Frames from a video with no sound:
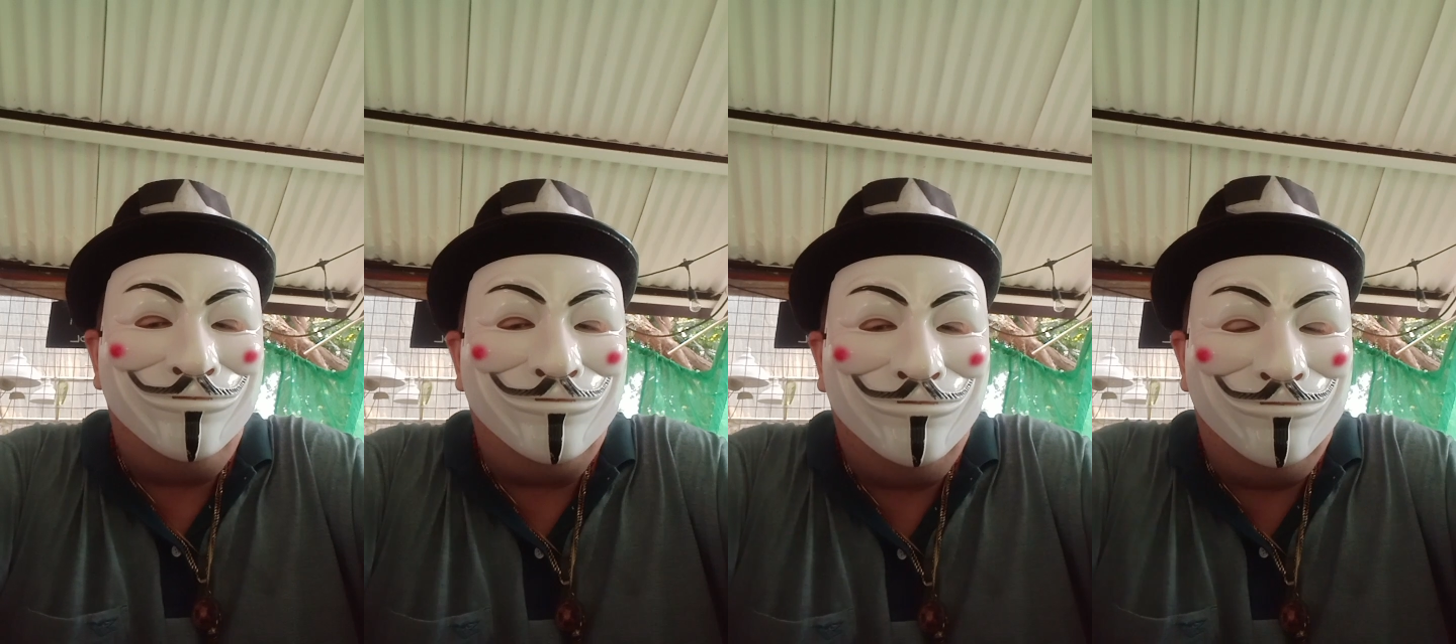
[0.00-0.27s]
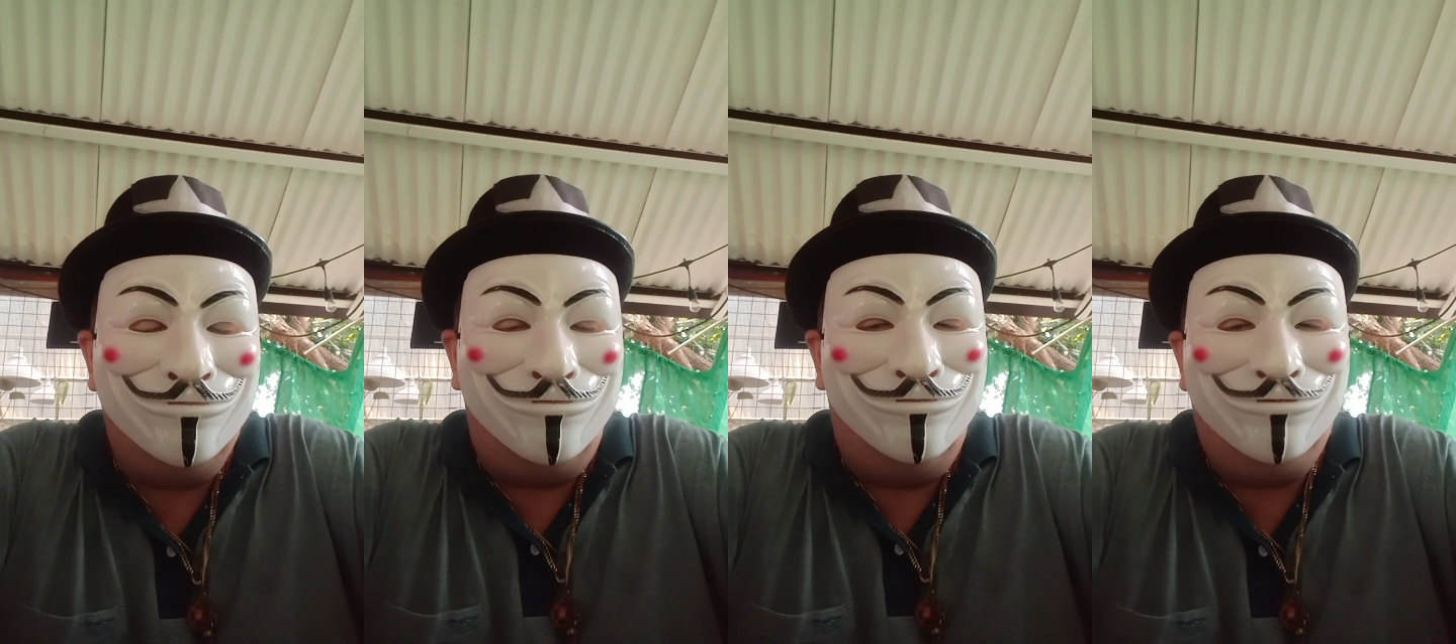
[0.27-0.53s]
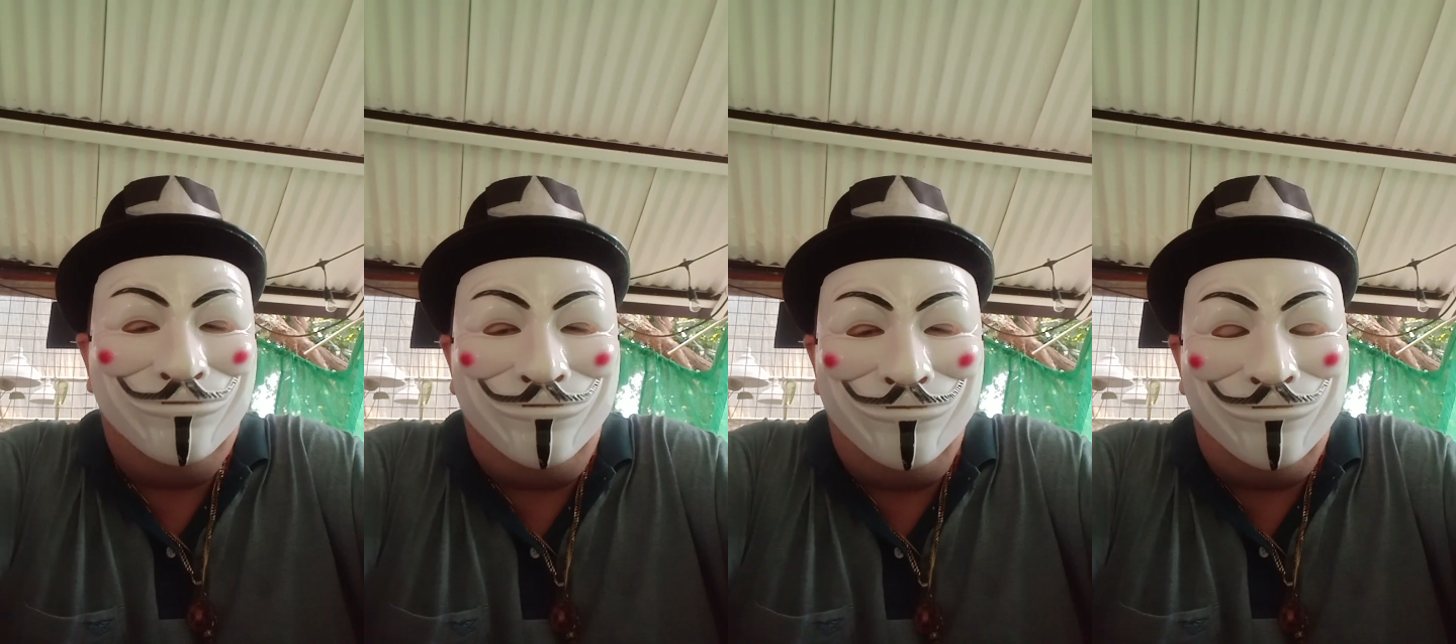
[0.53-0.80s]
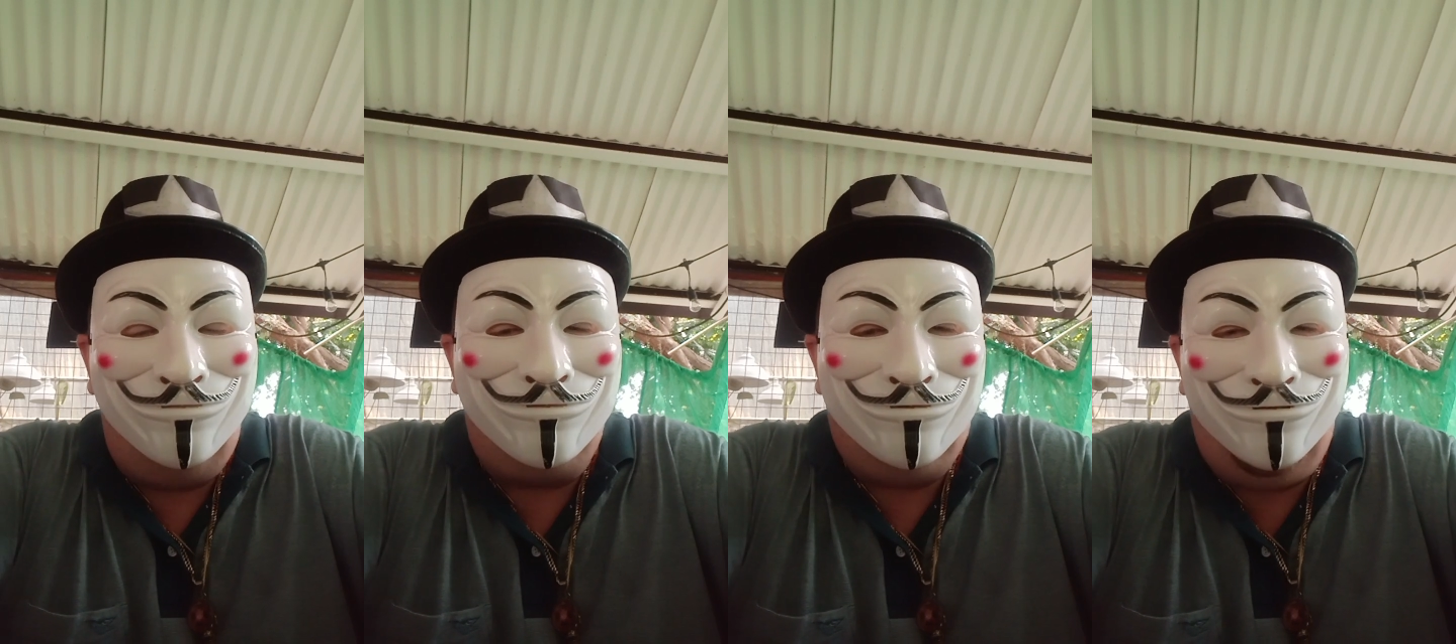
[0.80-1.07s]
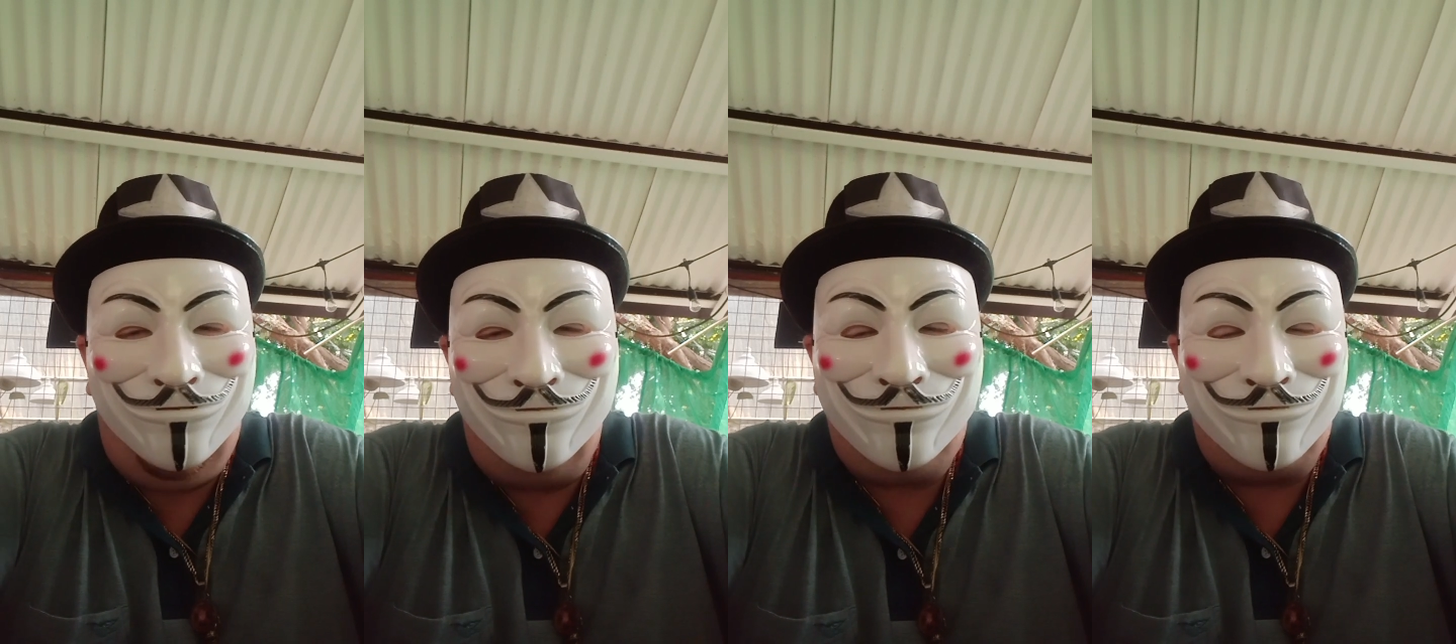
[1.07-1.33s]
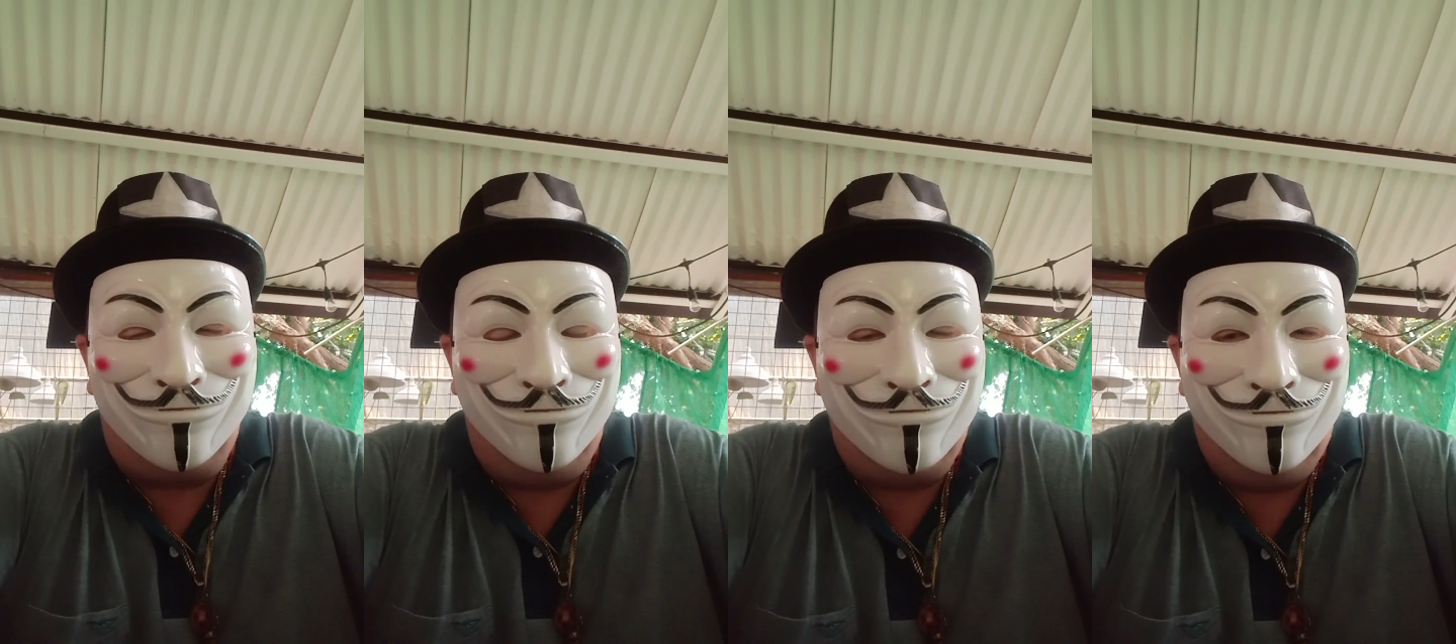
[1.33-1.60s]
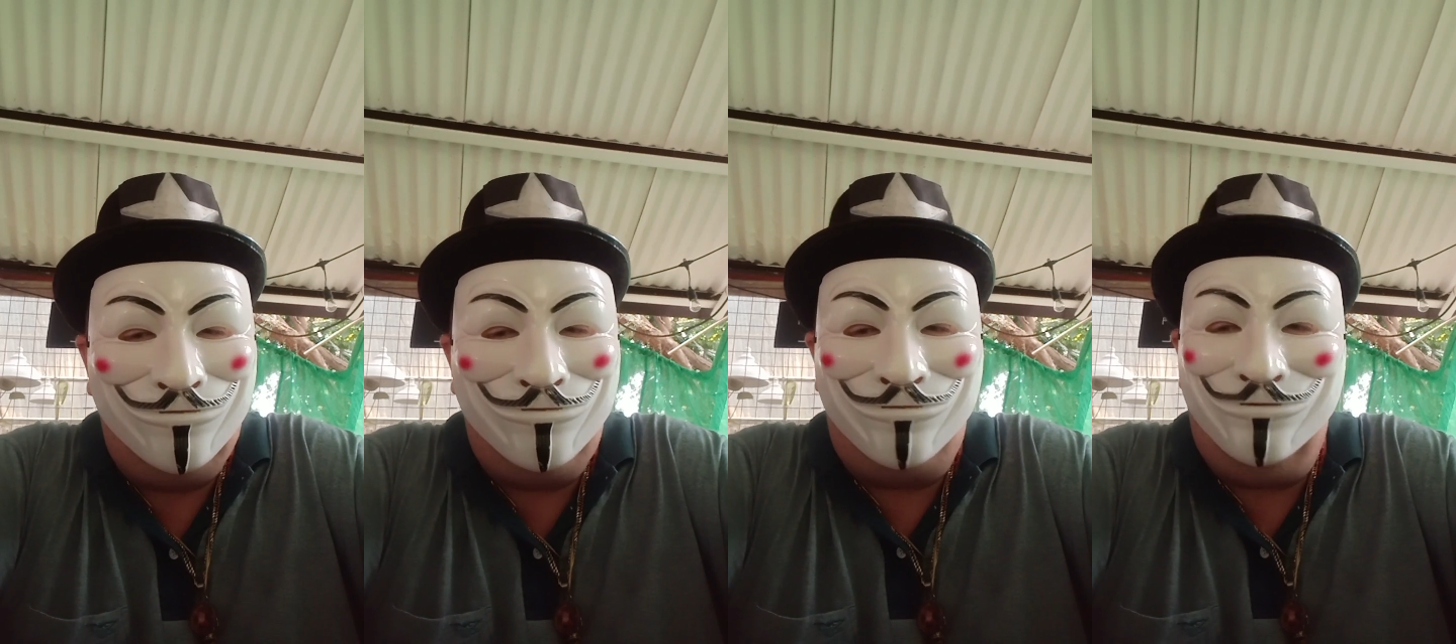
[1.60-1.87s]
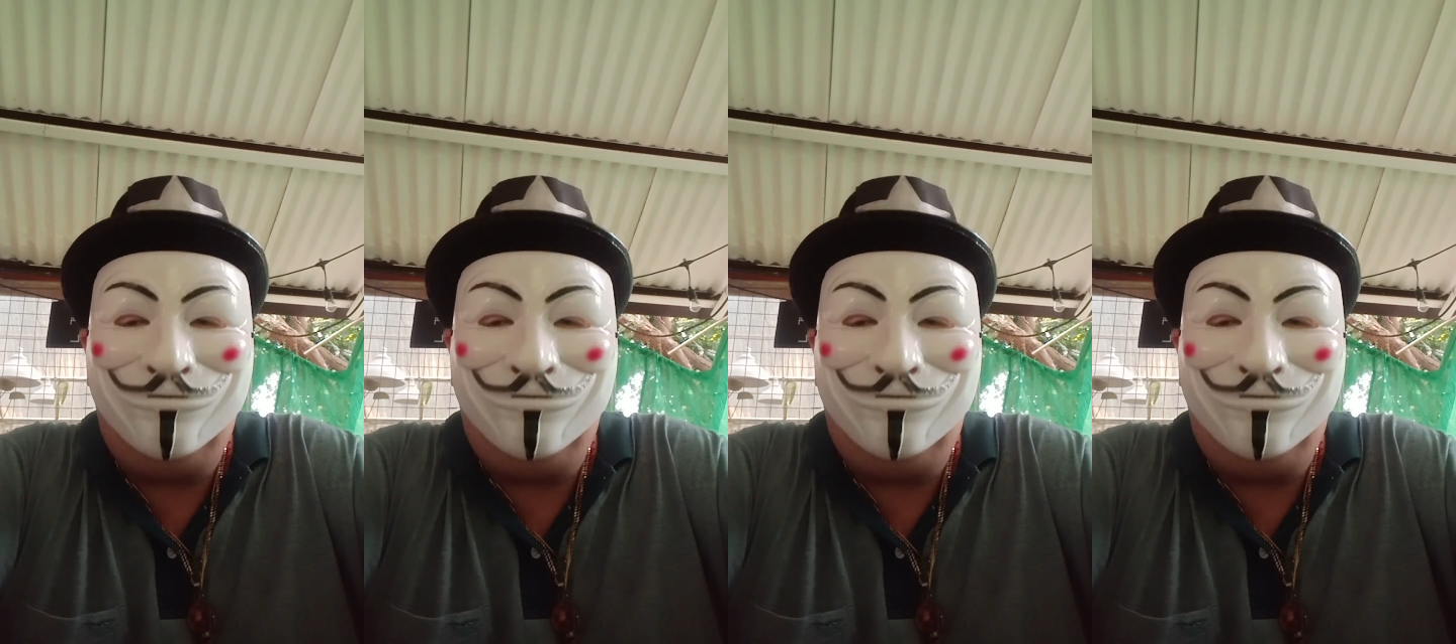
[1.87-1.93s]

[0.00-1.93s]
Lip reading: thing that we do on the astral plane,